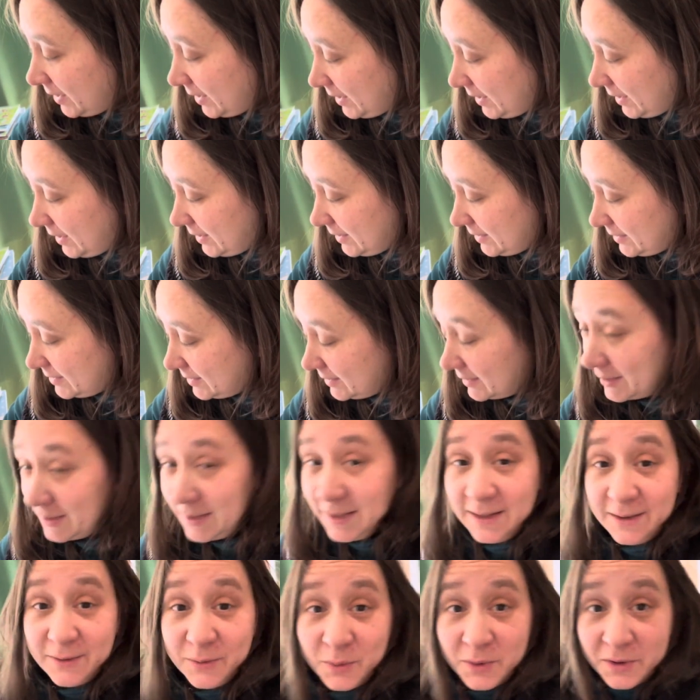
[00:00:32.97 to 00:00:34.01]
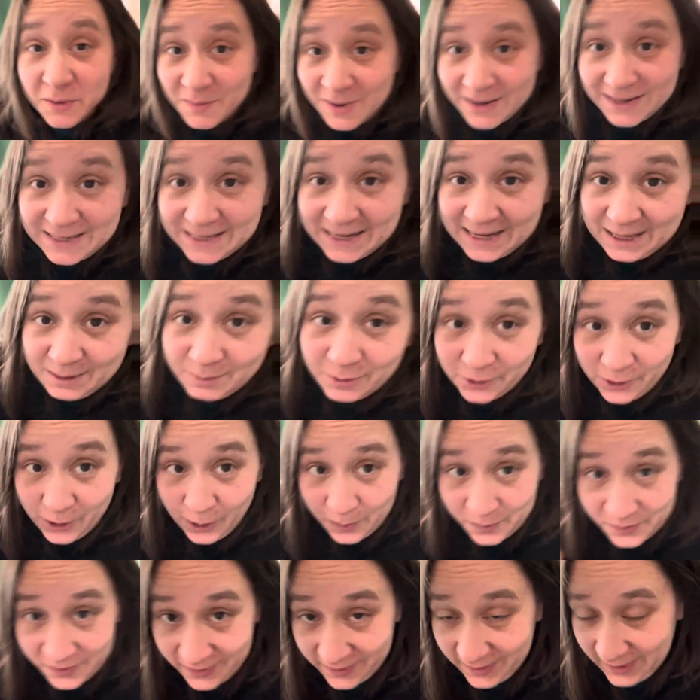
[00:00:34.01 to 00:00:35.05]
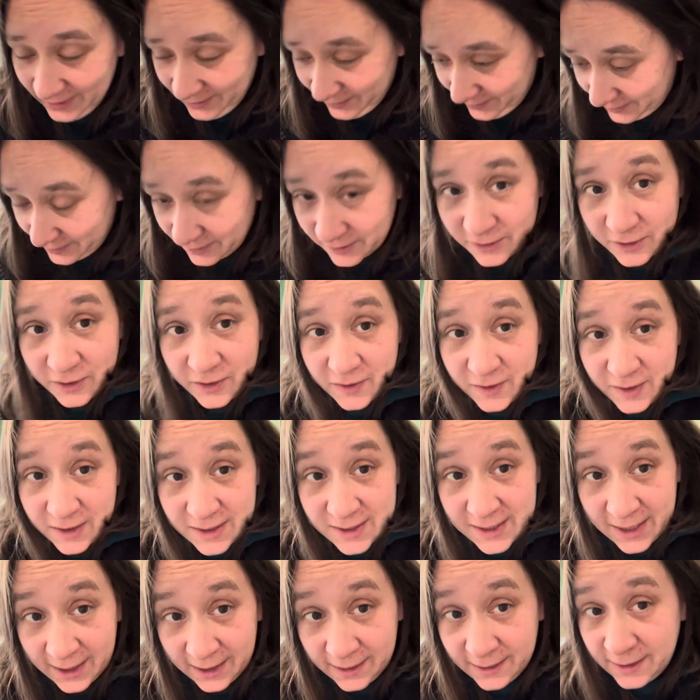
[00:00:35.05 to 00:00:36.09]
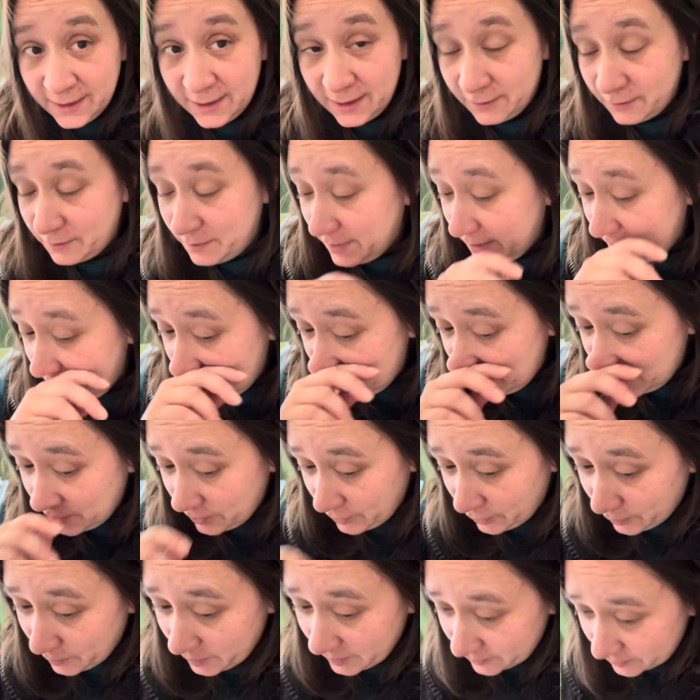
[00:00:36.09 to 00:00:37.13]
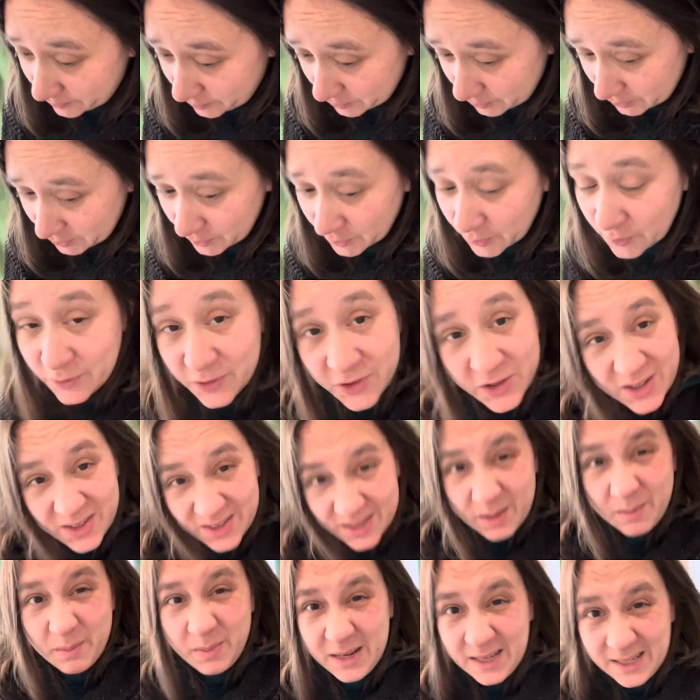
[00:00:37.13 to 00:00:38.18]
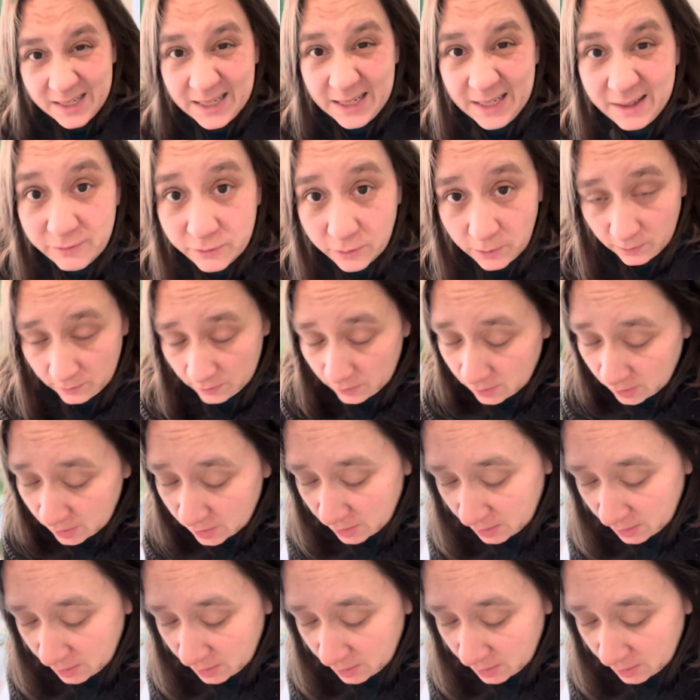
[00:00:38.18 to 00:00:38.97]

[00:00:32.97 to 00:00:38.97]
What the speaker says: And it's with my neighbor upstairs. She's Italian. I've mentioned her before too. She's a bit evil.